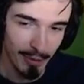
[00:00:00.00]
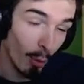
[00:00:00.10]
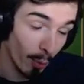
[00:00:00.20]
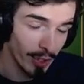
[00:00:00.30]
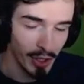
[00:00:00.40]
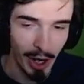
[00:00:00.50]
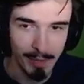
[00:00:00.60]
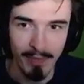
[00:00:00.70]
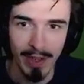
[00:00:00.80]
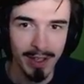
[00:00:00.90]
All the
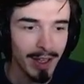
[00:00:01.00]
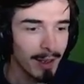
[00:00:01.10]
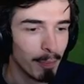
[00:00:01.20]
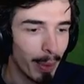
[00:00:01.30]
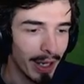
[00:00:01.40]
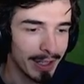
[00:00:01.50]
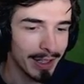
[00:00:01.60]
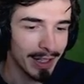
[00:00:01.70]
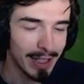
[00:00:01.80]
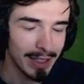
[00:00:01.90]
time.
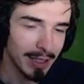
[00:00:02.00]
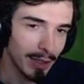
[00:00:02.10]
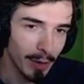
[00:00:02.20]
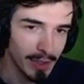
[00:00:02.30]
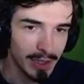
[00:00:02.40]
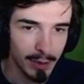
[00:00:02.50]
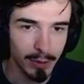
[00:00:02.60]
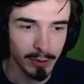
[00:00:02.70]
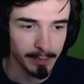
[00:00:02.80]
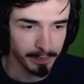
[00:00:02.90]
But, you know, it's
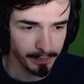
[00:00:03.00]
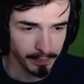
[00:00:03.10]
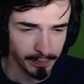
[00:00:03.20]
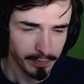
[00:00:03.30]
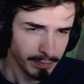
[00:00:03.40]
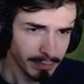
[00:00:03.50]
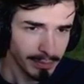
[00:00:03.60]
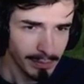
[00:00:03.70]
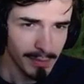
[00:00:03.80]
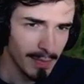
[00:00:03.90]
still...
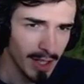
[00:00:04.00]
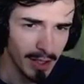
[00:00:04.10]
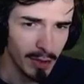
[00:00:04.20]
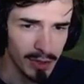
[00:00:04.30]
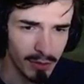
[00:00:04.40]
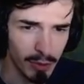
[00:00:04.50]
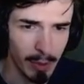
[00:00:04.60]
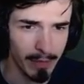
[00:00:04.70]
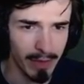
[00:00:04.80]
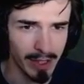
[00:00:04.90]
good to group
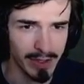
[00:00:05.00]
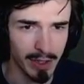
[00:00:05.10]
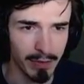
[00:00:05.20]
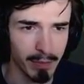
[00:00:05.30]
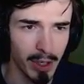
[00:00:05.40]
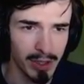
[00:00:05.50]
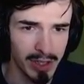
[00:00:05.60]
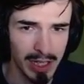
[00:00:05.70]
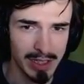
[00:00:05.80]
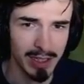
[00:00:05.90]
up for that stuff. Master Yi
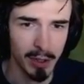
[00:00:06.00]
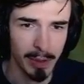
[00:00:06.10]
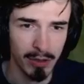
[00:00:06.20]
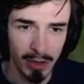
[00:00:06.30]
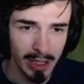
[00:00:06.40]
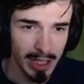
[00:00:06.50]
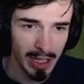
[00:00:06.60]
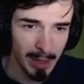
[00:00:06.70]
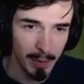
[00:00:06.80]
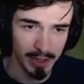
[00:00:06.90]
gets a little bit greedy
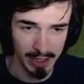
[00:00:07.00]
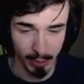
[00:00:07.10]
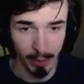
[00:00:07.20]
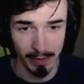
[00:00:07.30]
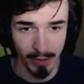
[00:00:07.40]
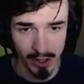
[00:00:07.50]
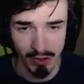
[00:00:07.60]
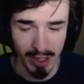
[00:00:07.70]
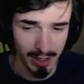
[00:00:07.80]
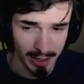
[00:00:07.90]
here because he's probably
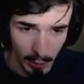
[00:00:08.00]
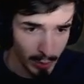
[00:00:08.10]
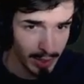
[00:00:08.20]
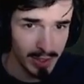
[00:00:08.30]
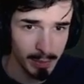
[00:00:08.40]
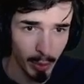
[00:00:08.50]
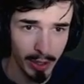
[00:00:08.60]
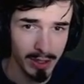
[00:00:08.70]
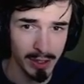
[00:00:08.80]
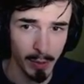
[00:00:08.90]
frustrated and tilted at this
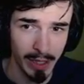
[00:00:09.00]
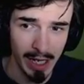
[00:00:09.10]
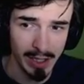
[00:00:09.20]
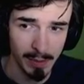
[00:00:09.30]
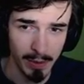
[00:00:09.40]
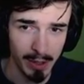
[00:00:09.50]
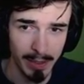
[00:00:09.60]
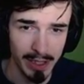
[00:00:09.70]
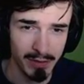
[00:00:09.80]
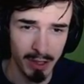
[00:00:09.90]
point, so we catch him with the
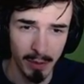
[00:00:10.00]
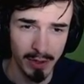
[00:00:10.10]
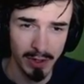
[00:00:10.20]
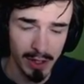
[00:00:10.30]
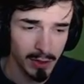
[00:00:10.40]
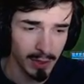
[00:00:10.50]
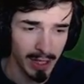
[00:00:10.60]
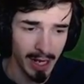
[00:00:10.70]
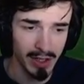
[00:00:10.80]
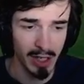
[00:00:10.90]
Blitzcrank. We got such good
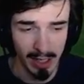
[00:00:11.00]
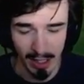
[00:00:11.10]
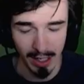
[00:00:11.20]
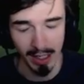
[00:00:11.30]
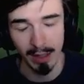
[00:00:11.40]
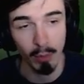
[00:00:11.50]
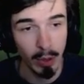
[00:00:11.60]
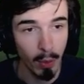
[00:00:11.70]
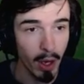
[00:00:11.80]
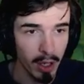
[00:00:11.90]
catch, and we
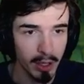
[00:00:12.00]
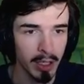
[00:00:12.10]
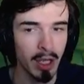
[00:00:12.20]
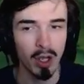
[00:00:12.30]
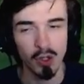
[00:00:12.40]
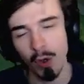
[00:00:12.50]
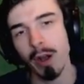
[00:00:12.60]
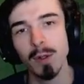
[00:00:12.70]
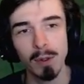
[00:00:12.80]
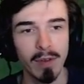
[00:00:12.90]
were
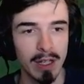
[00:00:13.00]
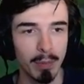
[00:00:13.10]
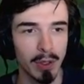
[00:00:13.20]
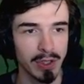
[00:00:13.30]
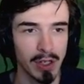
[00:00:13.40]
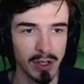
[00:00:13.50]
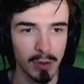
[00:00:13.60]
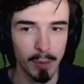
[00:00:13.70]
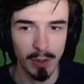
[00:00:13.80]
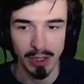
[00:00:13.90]
trying to invade the bot side
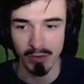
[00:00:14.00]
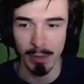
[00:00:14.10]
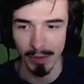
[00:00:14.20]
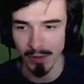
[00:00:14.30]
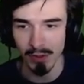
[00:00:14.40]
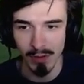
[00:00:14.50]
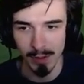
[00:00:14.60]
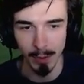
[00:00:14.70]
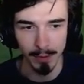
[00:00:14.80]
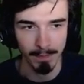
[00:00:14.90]
jungle because his red buff just
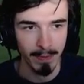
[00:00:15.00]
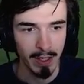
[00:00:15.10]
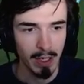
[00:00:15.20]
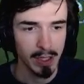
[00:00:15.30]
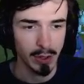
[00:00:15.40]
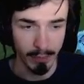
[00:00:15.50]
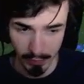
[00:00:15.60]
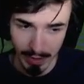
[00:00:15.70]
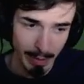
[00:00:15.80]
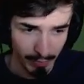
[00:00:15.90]
respawned. So if your
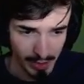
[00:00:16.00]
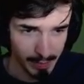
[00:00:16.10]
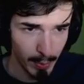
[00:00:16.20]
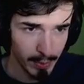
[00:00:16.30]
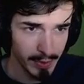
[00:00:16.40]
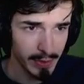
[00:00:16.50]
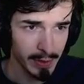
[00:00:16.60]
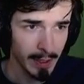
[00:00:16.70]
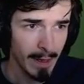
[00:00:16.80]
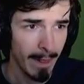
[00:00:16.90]
red buff respawns,
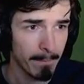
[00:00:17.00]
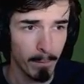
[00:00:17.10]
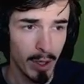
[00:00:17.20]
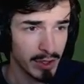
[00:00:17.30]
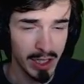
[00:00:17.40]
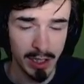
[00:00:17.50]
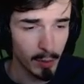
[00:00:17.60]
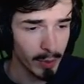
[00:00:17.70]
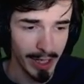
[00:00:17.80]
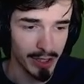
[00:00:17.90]
Master Yi's going to
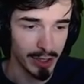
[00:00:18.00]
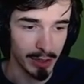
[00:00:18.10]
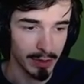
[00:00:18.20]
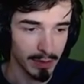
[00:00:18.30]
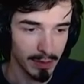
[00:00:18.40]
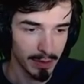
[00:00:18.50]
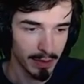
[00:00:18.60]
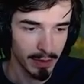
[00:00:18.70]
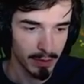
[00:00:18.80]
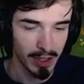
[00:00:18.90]
want that shit.
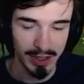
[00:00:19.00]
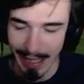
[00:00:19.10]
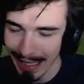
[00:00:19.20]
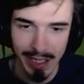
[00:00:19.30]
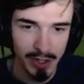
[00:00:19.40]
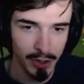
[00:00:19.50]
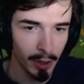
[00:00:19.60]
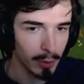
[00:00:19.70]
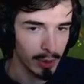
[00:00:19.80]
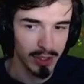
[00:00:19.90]
Just take his
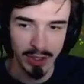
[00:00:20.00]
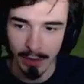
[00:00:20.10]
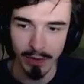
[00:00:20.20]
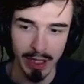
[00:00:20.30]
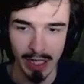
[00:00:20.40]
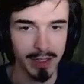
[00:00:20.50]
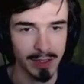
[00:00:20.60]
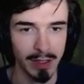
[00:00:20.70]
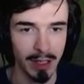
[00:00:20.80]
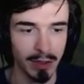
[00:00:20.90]
jungle, just suffocate this guy.